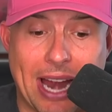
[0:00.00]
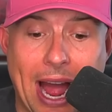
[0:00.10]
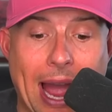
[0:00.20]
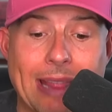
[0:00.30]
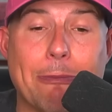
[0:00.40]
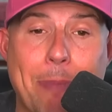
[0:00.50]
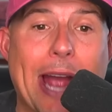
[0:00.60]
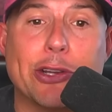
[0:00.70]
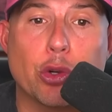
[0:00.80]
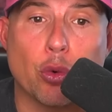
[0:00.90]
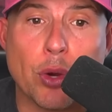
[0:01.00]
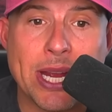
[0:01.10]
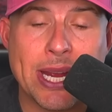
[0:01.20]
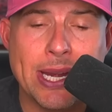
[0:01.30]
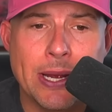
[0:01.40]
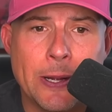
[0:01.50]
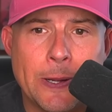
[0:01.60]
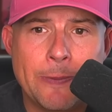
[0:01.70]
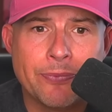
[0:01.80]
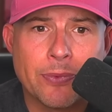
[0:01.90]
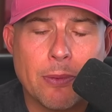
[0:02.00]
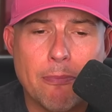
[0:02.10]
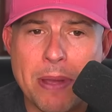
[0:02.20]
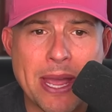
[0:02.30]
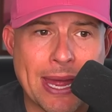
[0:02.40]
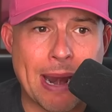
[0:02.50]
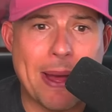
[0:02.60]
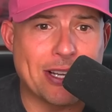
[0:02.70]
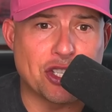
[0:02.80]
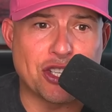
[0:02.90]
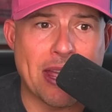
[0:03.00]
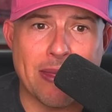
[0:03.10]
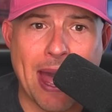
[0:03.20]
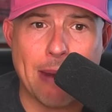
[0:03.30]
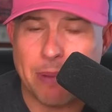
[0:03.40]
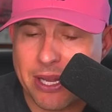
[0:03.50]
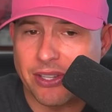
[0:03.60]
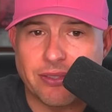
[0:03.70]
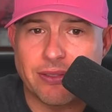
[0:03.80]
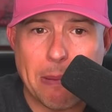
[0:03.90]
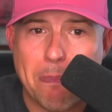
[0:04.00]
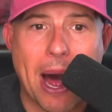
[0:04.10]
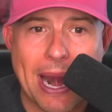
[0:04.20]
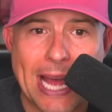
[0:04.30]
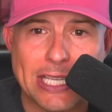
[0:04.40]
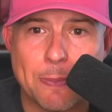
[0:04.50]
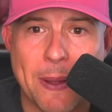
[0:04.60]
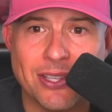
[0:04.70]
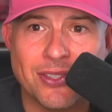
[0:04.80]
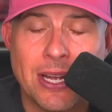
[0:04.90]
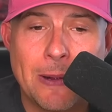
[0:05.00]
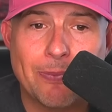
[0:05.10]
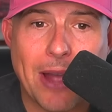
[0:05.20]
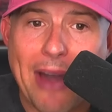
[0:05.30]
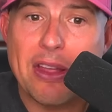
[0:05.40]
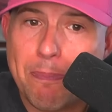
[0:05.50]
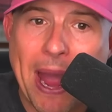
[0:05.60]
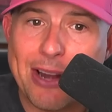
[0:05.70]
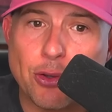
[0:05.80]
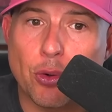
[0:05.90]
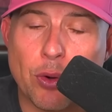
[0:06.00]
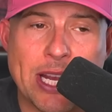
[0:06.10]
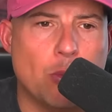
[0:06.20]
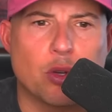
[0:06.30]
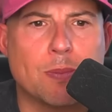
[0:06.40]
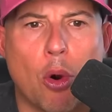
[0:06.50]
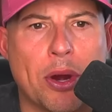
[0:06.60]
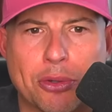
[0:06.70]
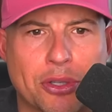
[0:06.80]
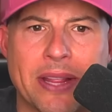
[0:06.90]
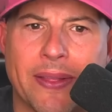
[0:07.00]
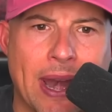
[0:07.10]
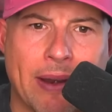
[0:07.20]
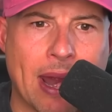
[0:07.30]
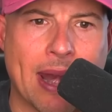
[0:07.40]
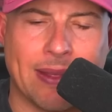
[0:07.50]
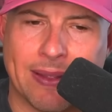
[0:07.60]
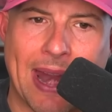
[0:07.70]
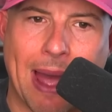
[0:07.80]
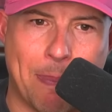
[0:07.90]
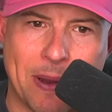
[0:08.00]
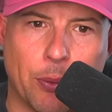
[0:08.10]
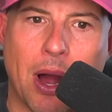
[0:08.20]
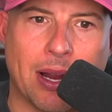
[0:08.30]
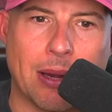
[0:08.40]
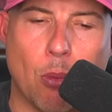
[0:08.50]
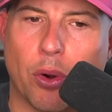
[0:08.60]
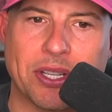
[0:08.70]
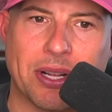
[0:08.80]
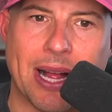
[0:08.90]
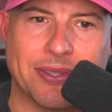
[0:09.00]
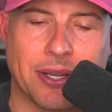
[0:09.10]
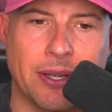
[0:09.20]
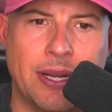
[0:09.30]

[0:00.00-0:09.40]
I think Patrick Reed being, and I'm not just saying that because they bought ad space, I think Patrick Reed was more interesting than anything that happened at the Rocket Mortgage Classic.